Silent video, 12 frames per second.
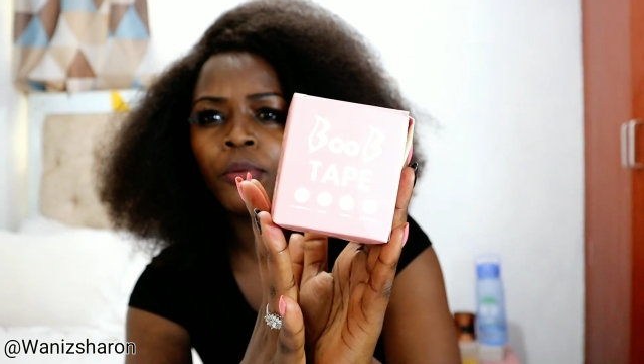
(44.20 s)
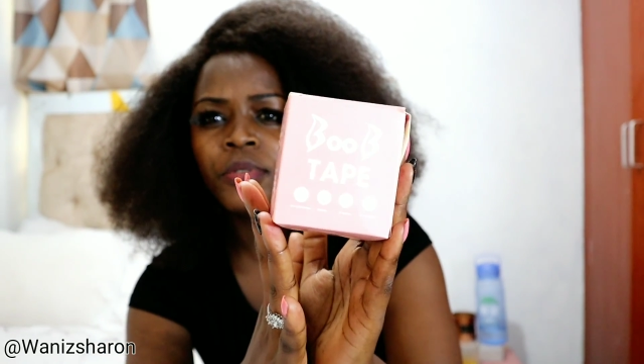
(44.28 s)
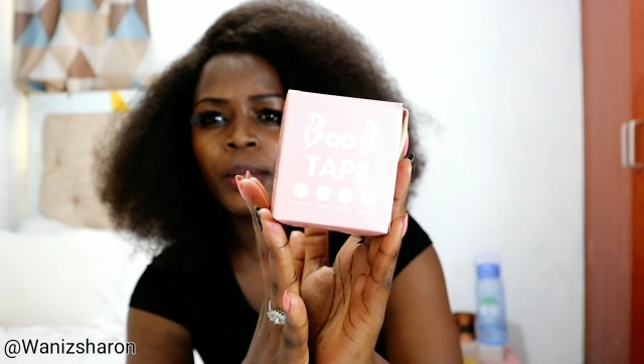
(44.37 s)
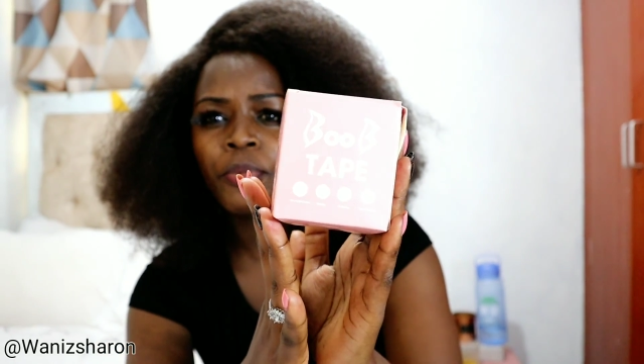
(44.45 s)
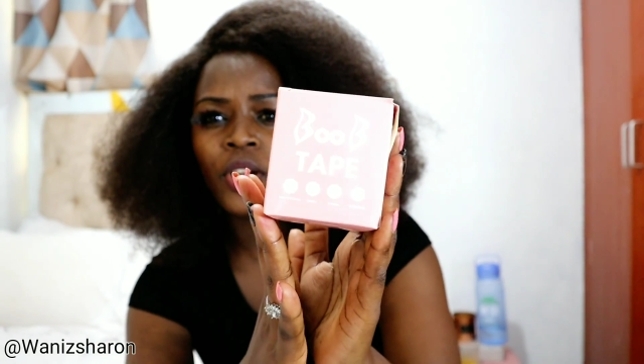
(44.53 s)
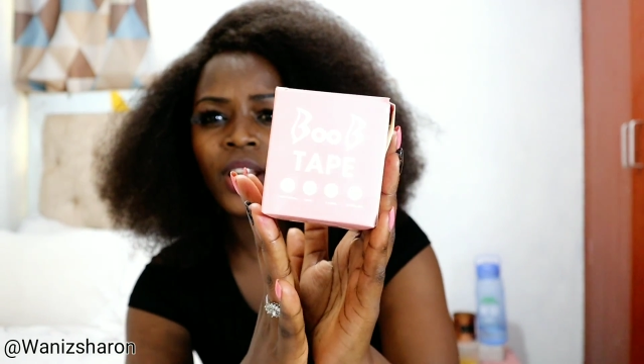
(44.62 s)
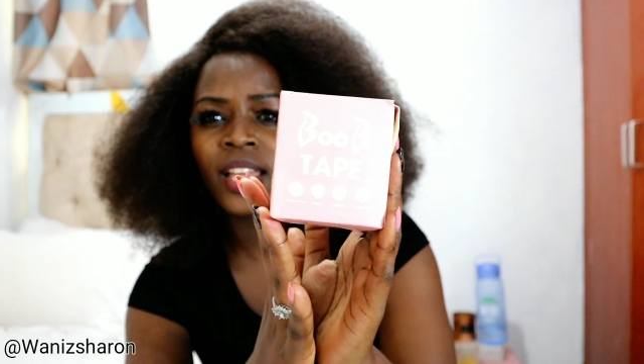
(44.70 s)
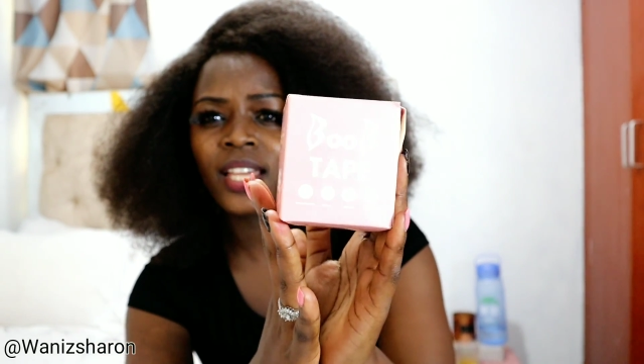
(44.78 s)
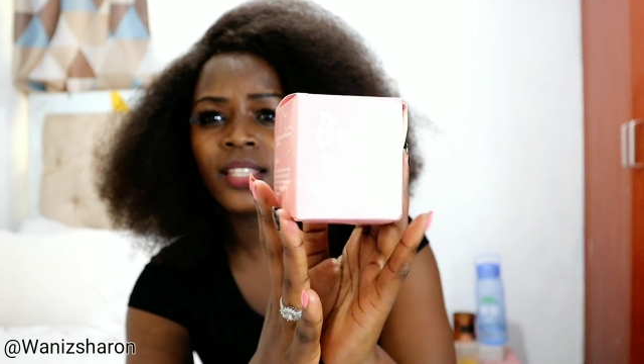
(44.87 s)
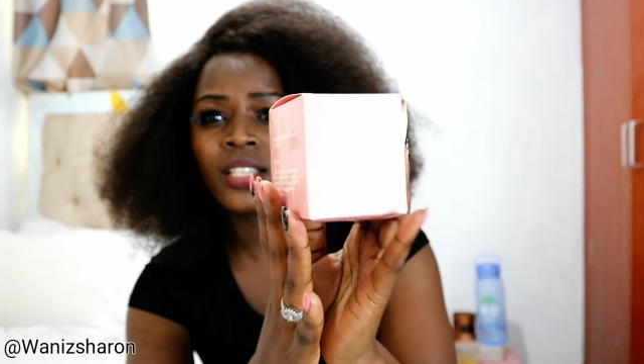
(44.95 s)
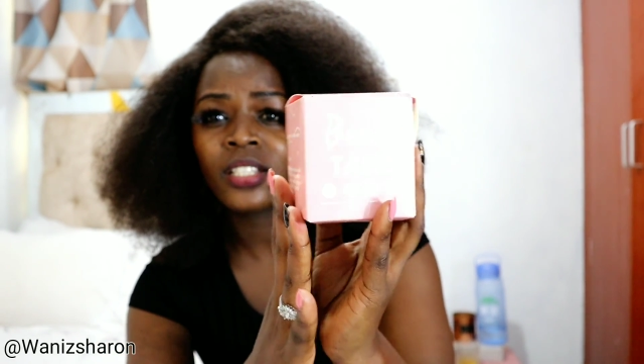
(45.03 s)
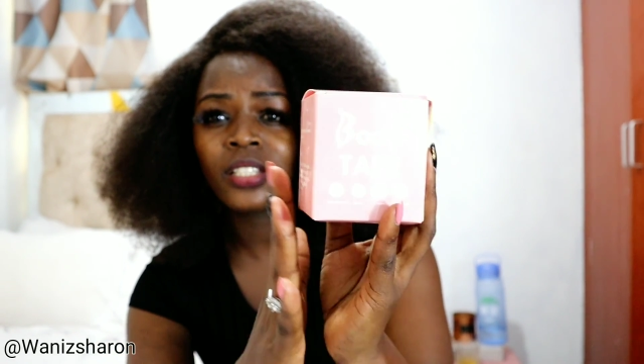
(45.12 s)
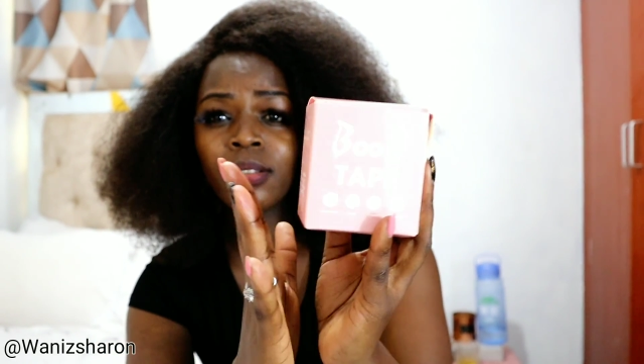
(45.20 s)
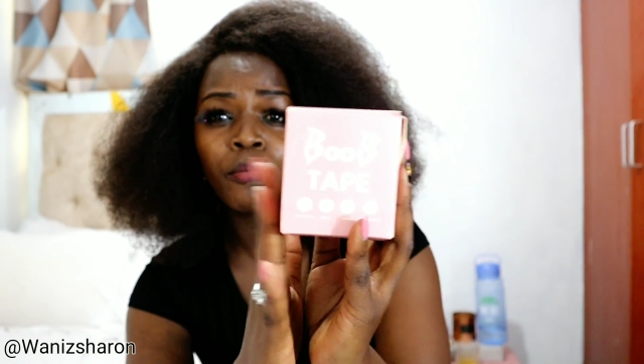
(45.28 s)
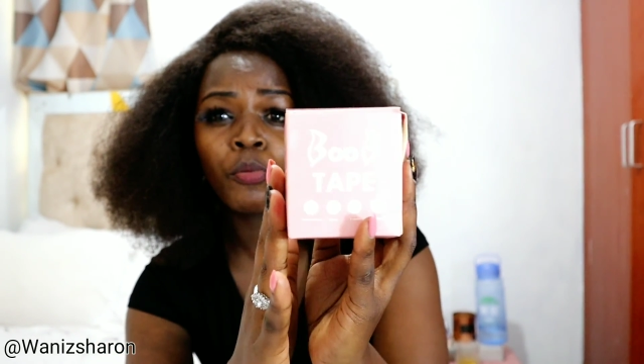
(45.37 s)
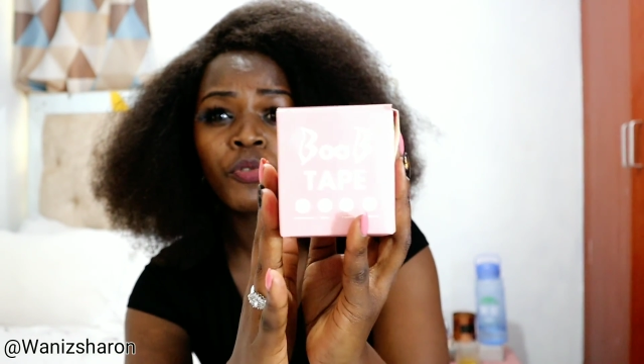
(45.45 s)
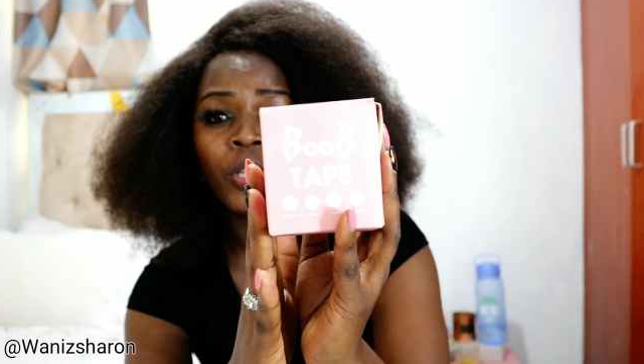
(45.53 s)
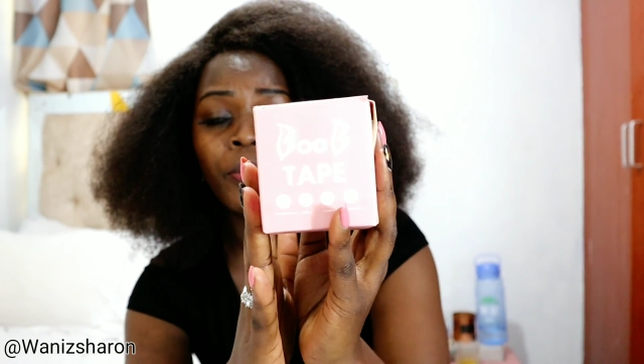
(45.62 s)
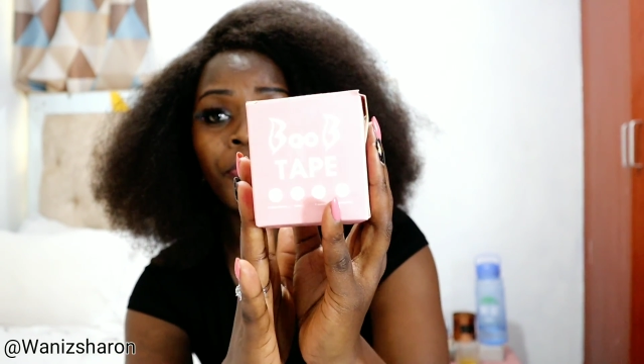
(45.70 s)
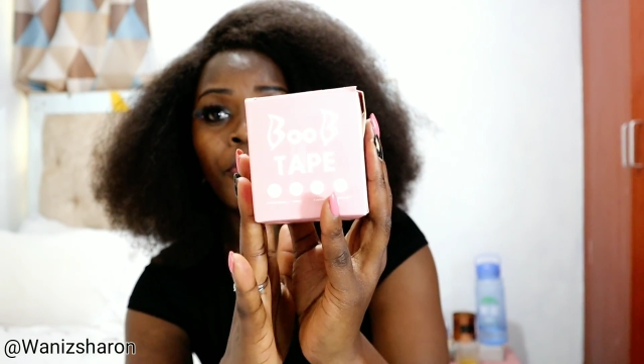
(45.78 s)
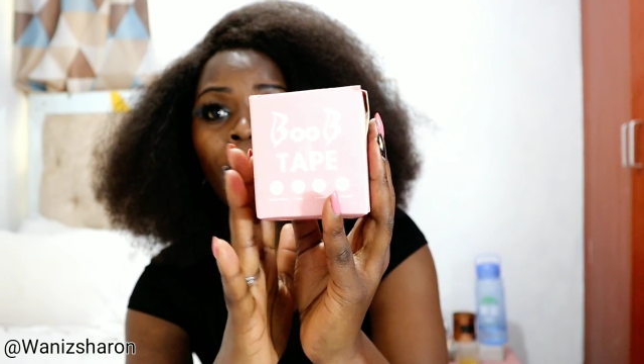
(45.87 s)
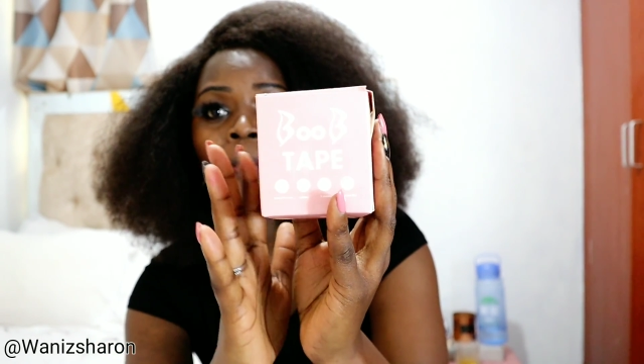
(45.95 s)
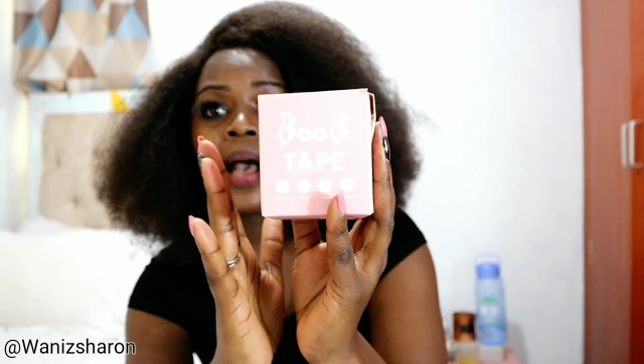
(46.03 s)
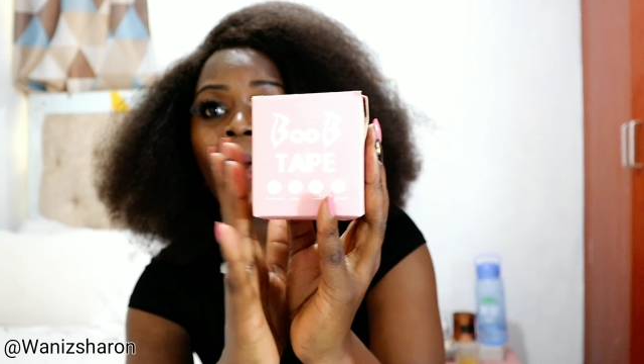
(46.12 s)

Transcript: boob tape. You can get this boob tape from